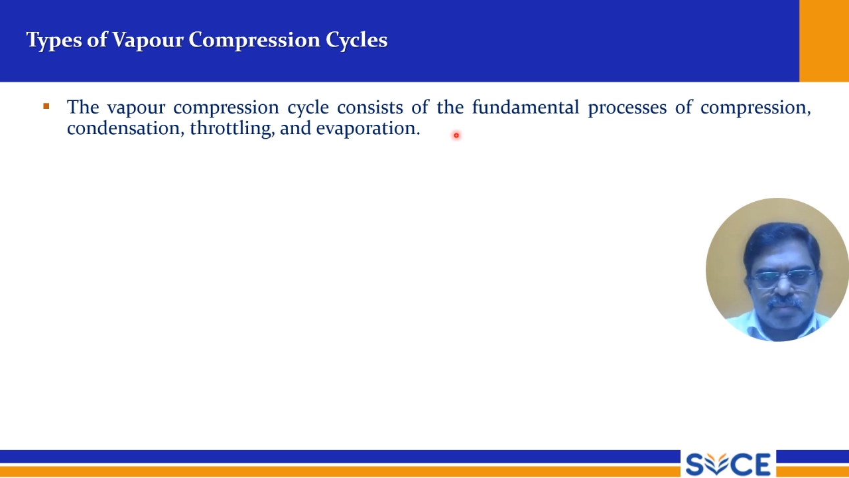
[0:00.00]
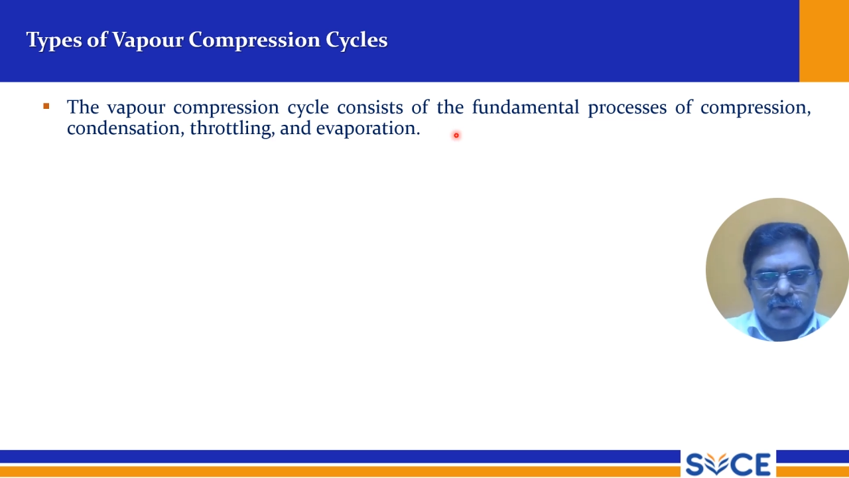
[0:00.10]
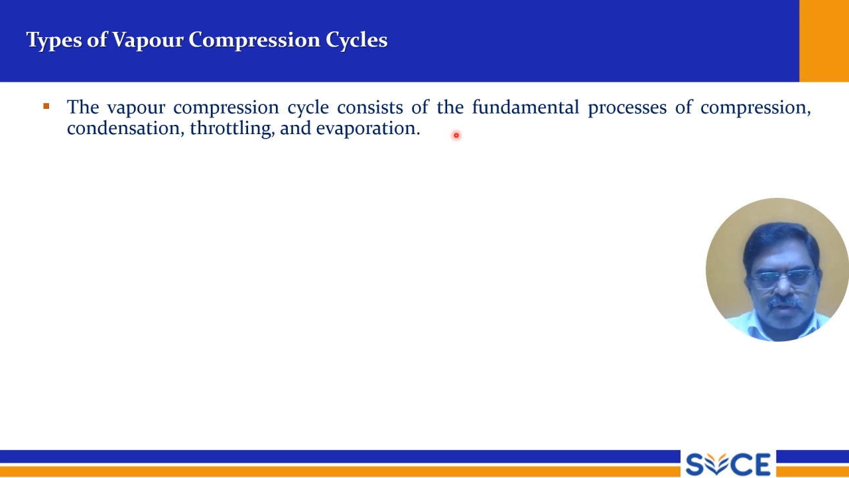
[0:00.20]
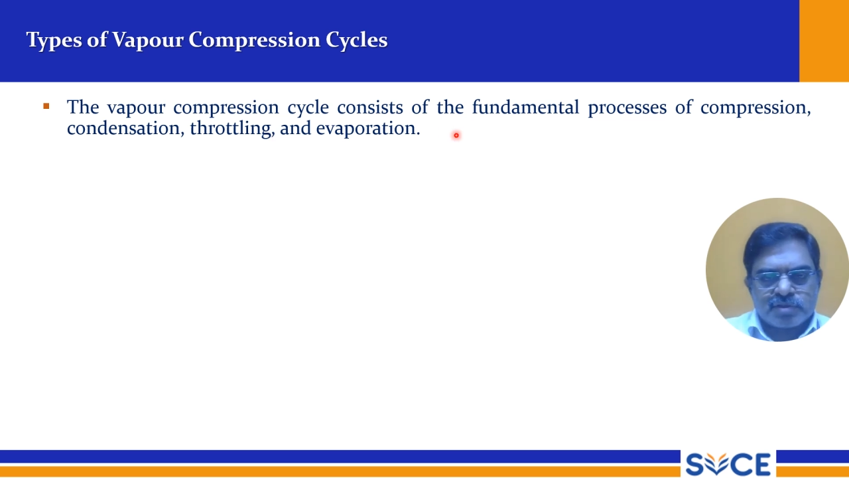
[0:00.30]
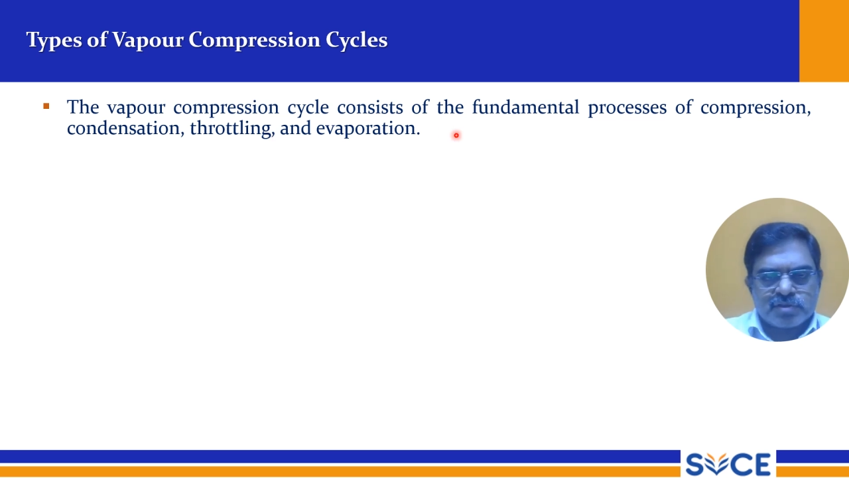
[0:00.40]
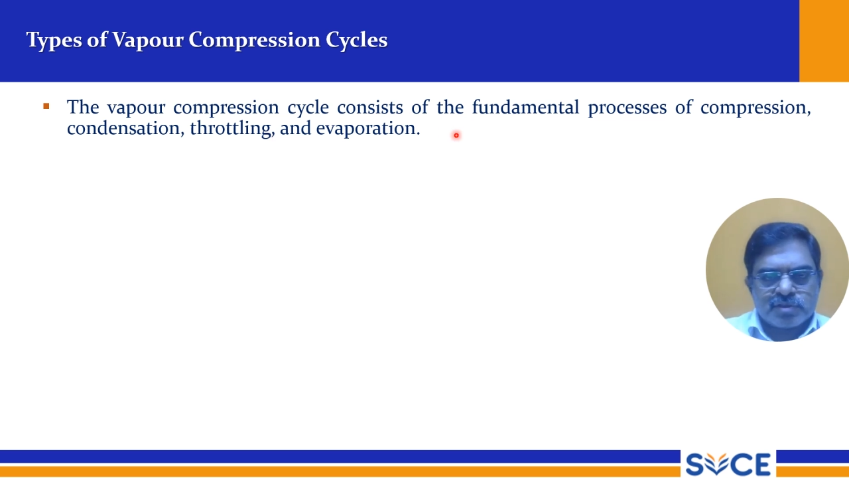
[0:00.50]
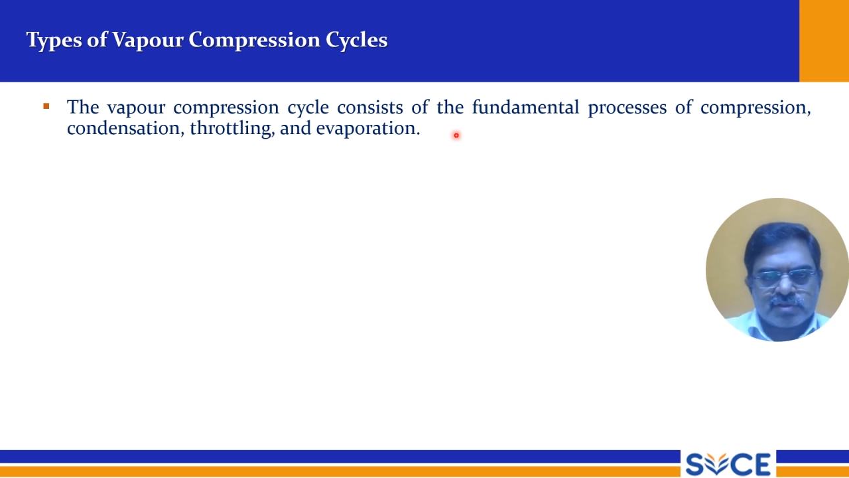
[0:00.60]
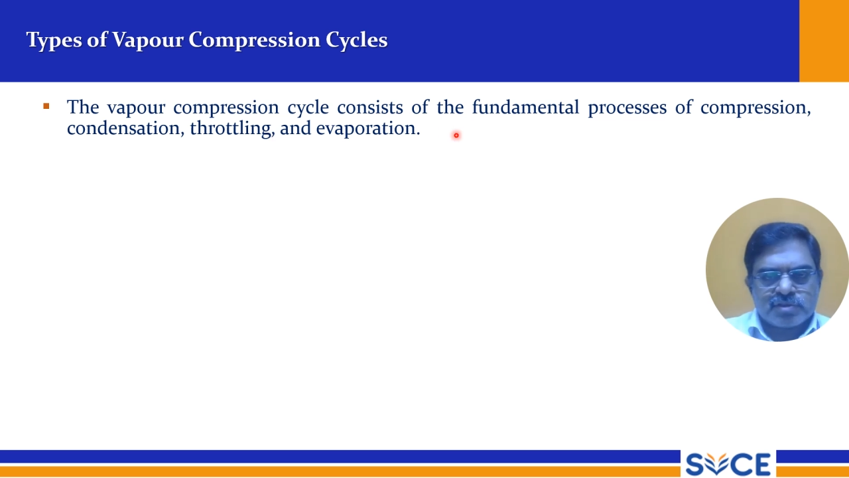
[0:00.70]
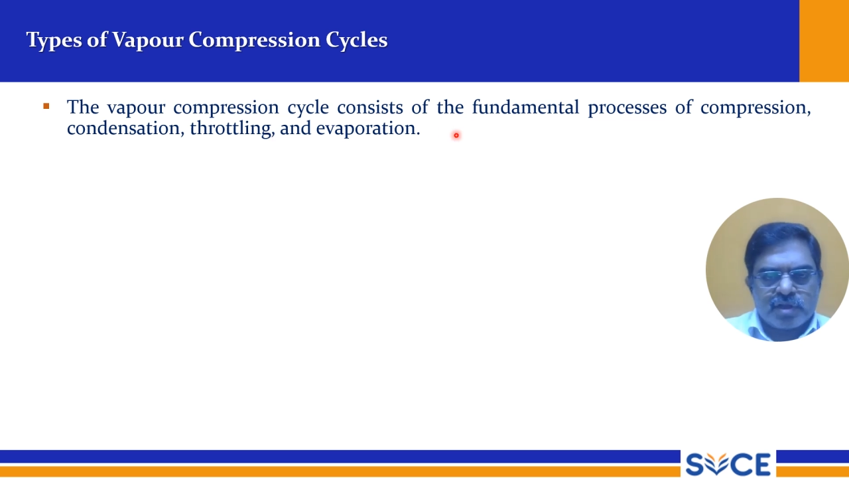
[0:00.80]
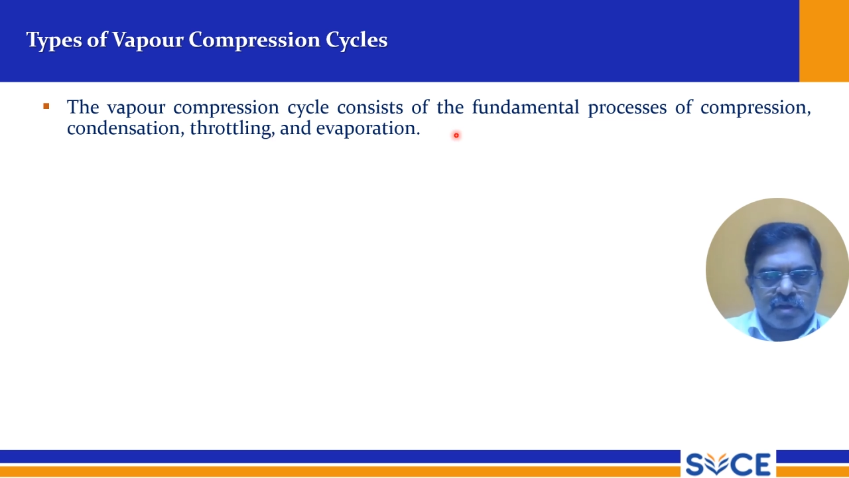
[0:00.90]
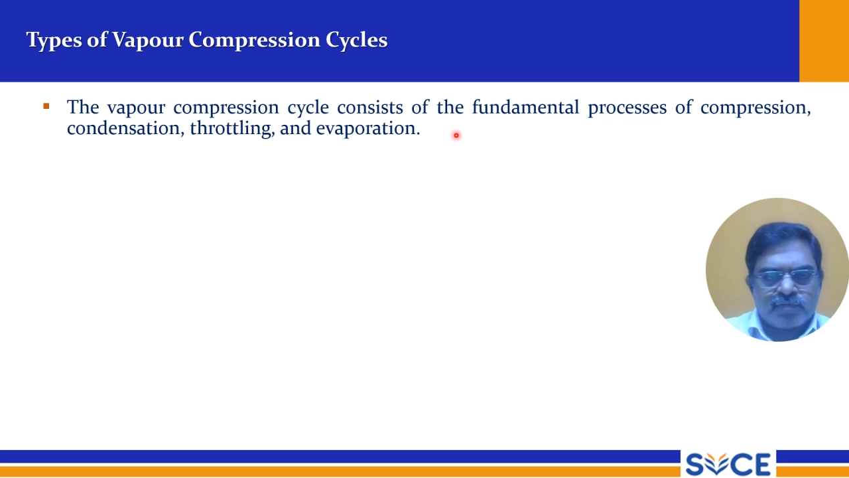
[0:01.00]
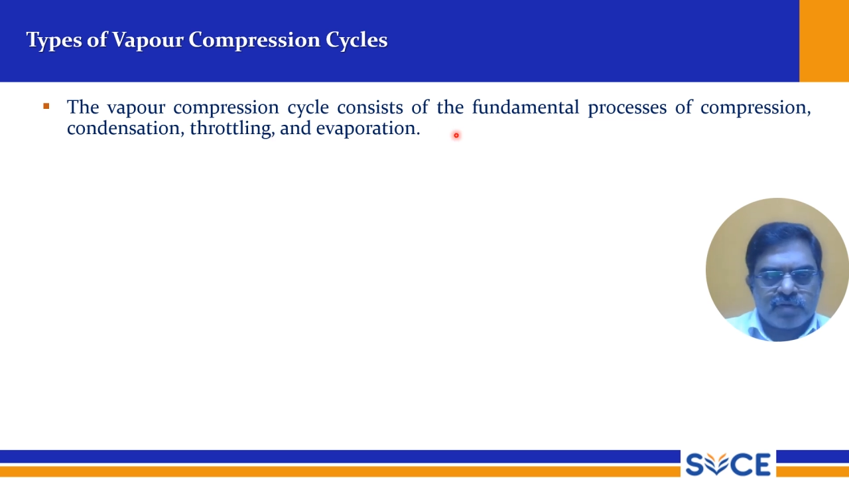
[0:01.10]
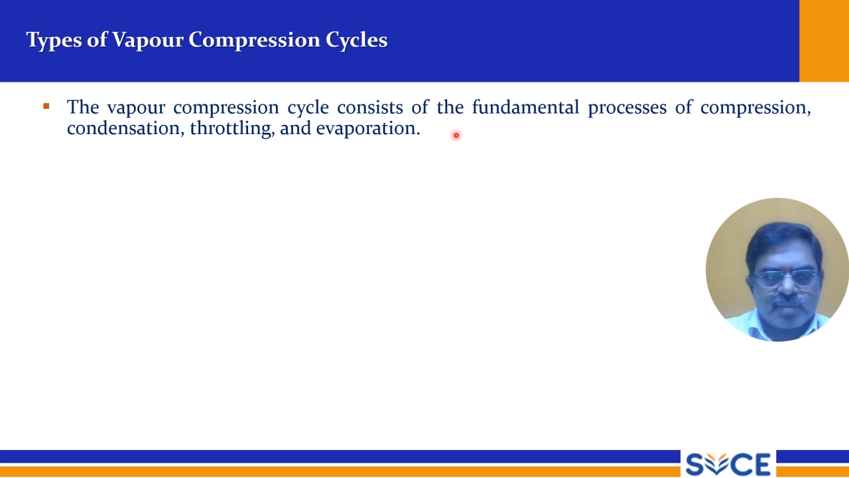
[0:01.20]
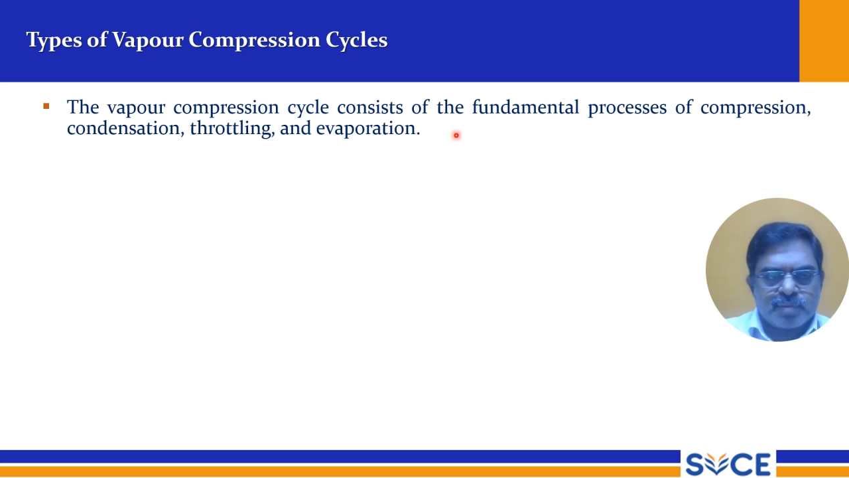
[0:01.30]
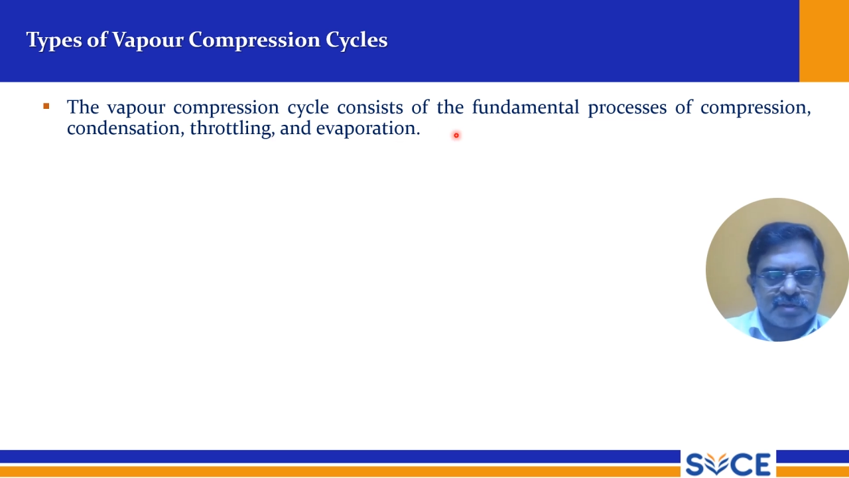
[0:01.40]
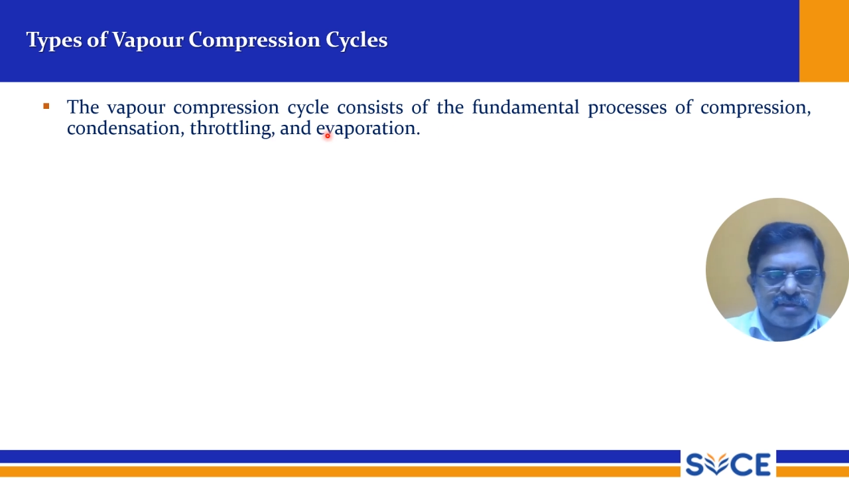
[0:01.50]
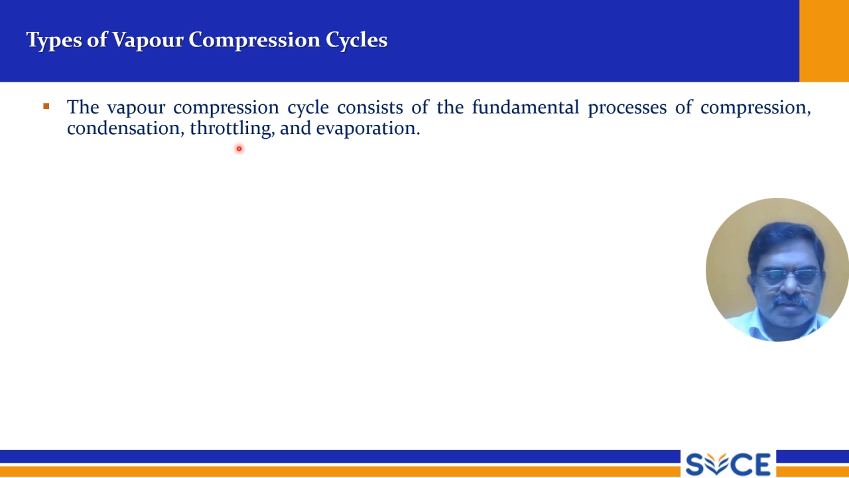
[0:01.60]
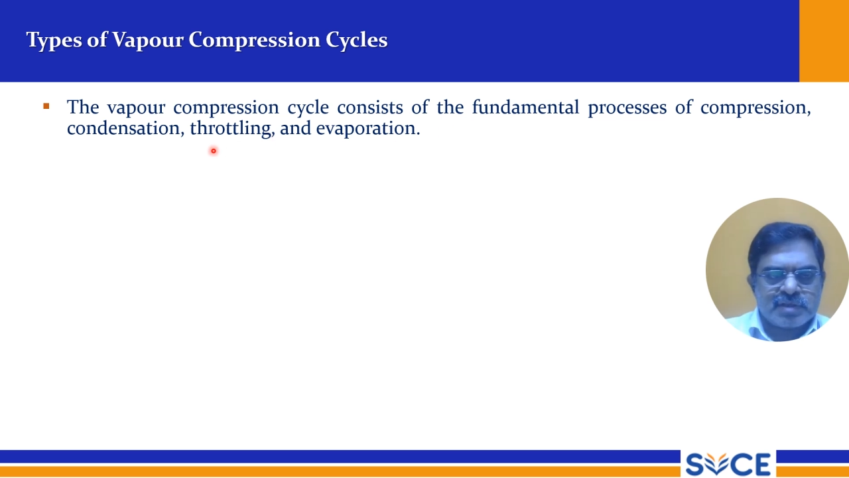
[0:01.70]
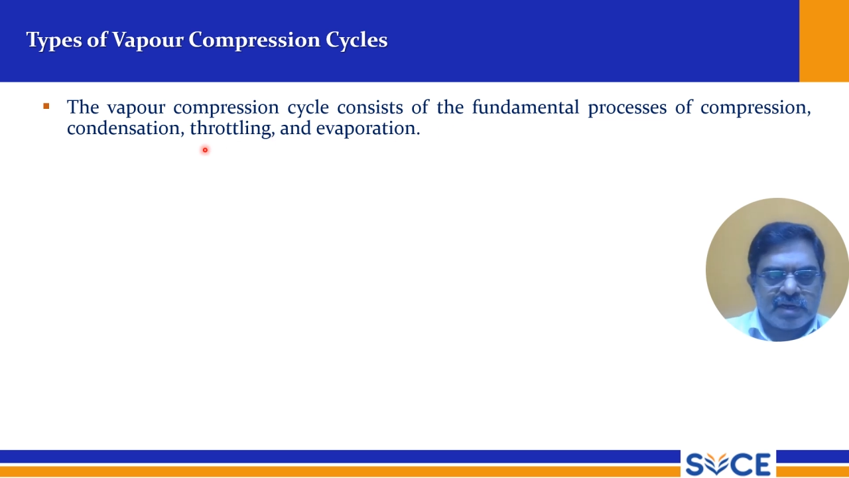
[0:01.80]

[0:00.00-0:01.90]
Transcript: processes of compression,